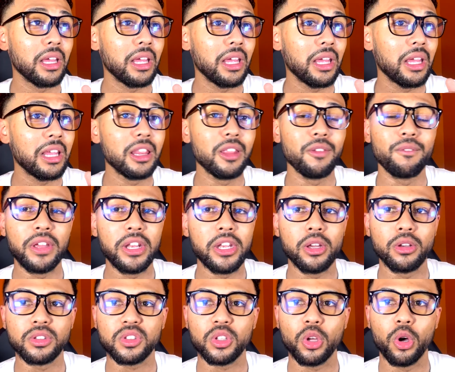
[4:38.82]
in the
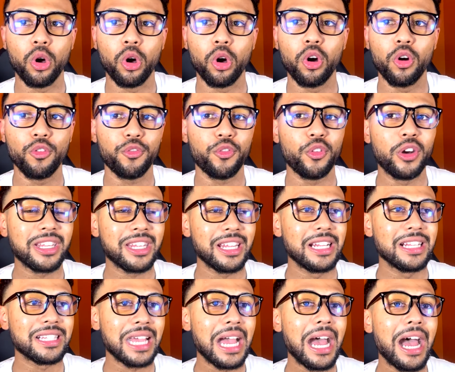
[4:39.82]
videos the whole
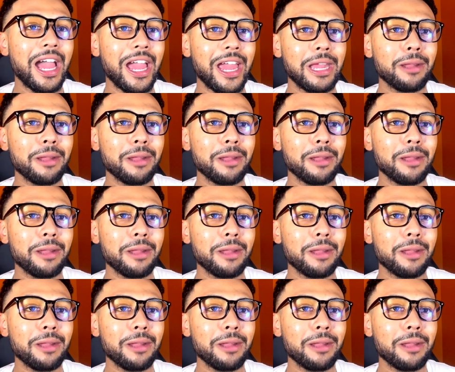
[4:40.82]
freaking time.